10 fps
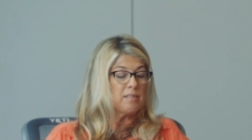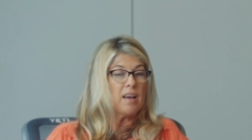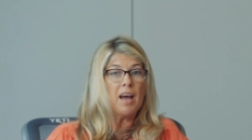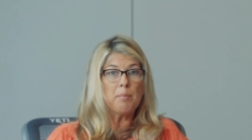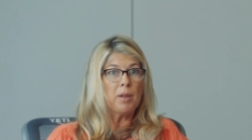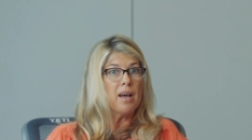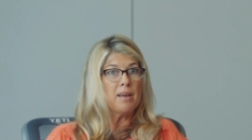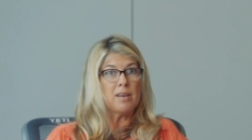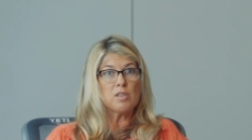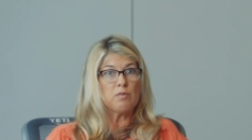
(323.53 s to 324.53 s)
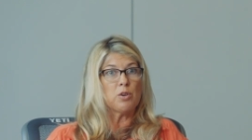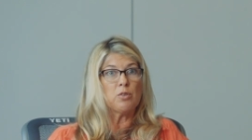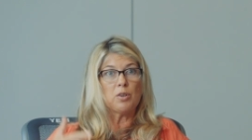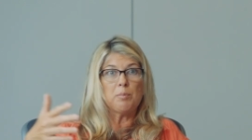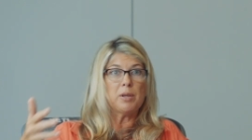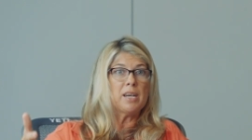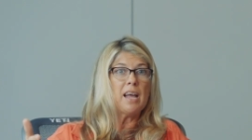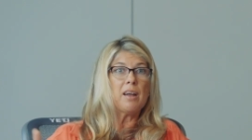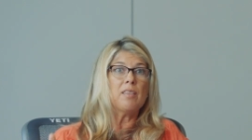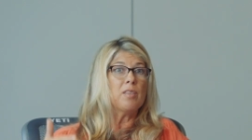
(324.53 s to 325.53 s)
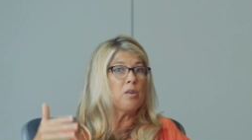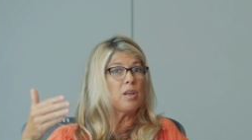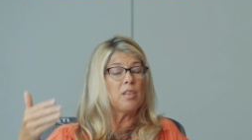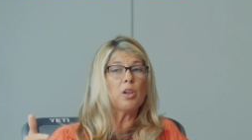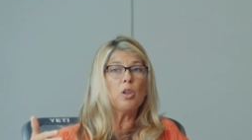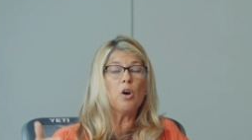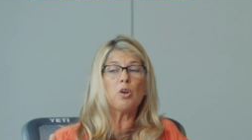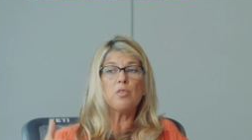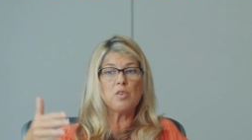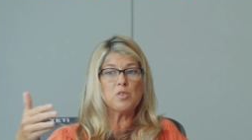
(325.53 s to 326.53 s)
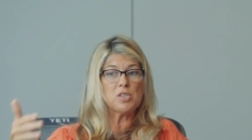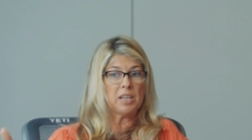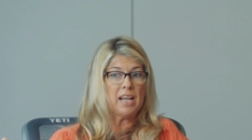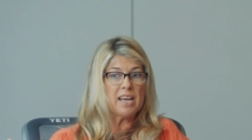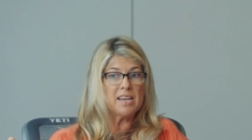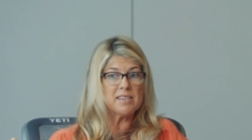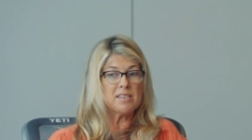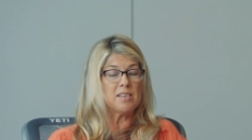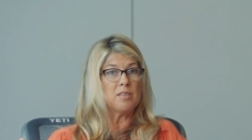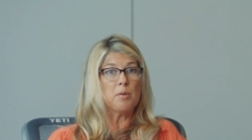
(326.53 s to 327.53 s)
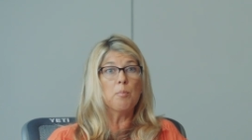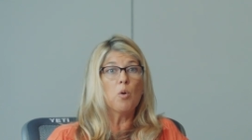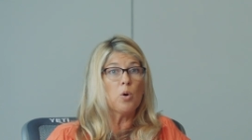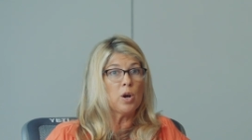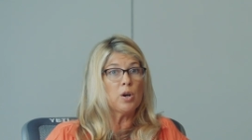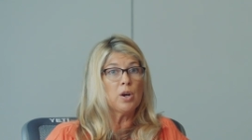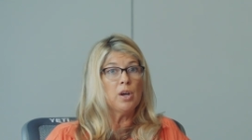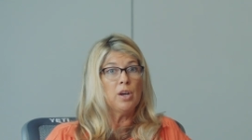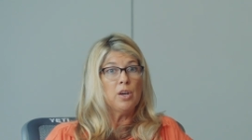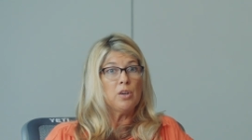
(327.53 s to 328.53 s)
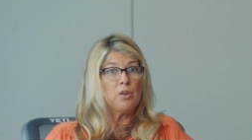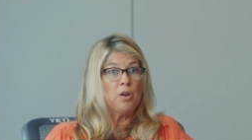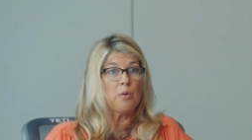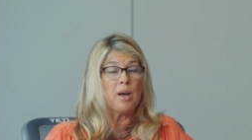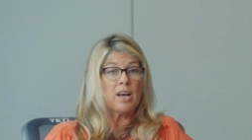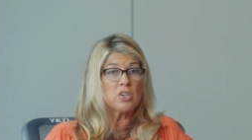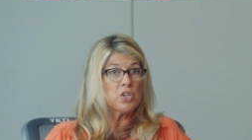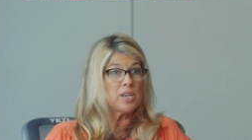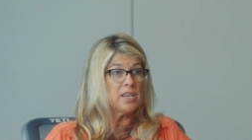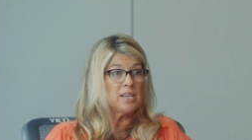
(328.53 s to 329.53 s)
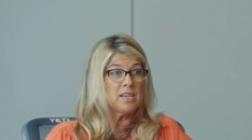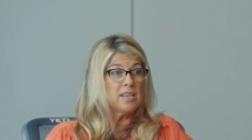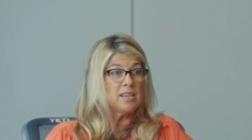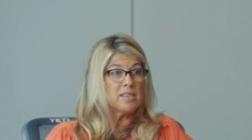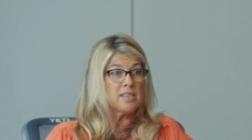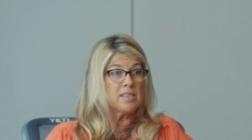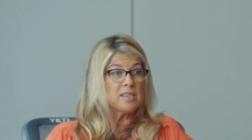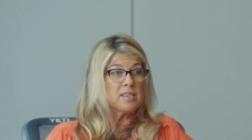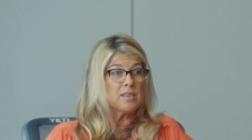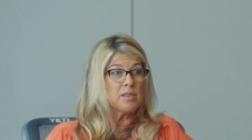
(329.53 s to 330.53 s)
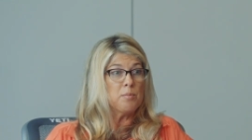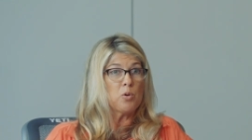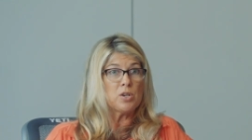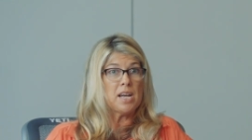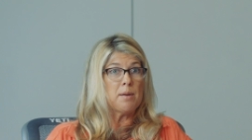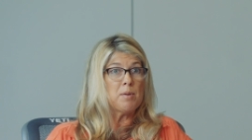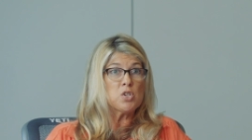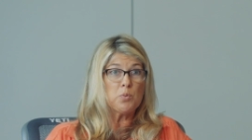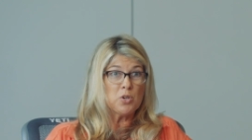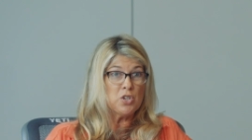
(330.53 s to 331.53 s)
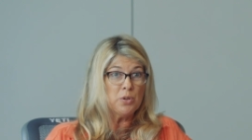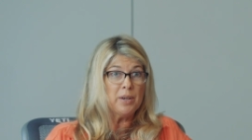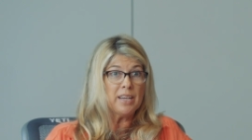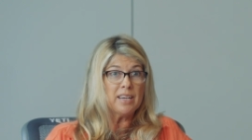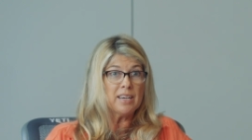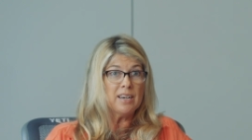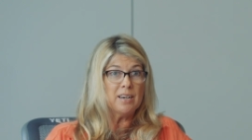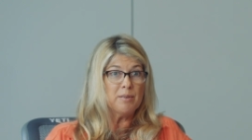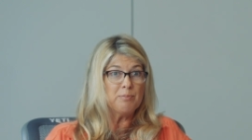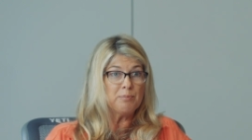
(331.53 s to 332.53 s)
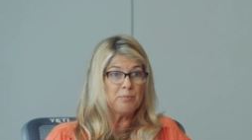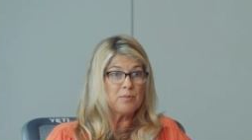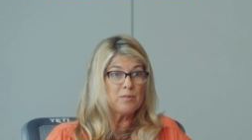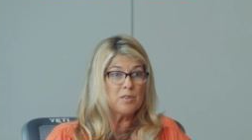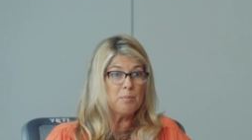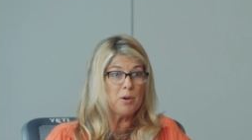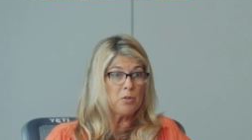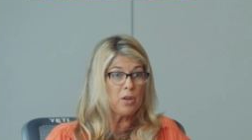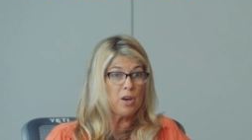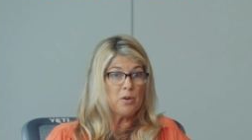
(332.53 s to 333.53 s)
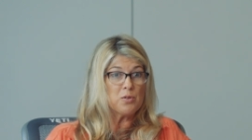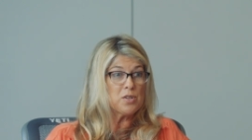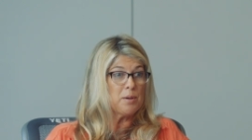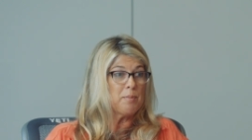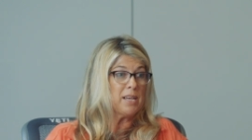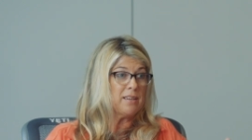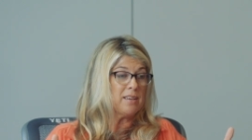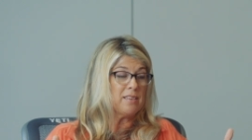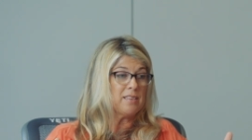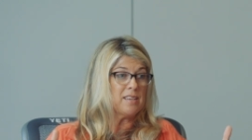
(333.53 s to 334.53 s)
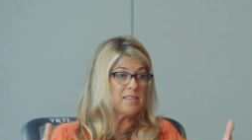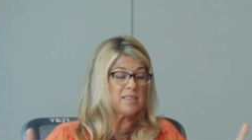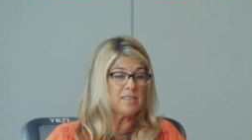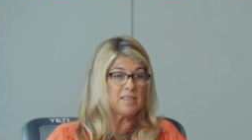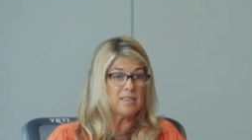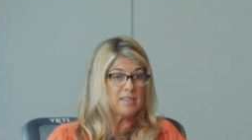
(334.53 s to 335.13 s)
timeline is further completed out. And the, and the longer those delays, the, the more, you know, actually it's the more damage we're doing um, to both coasts. I mean, this